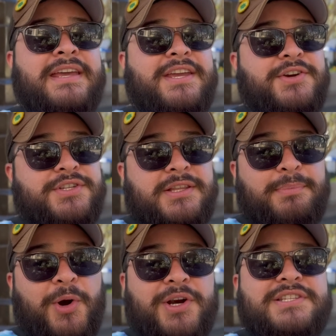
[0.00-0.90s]
here to the
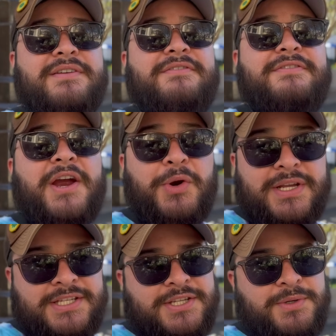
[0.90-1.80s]
parks very
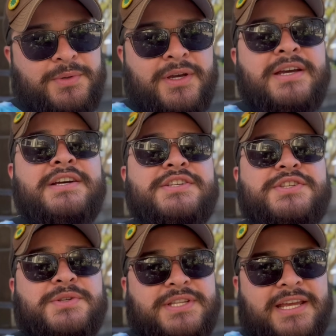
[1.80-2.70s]
soon,
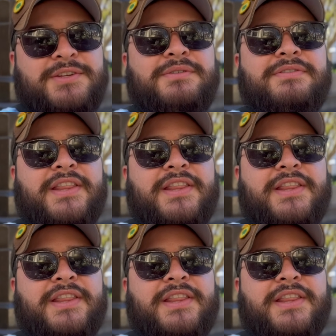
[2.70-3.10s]
so stay tuned for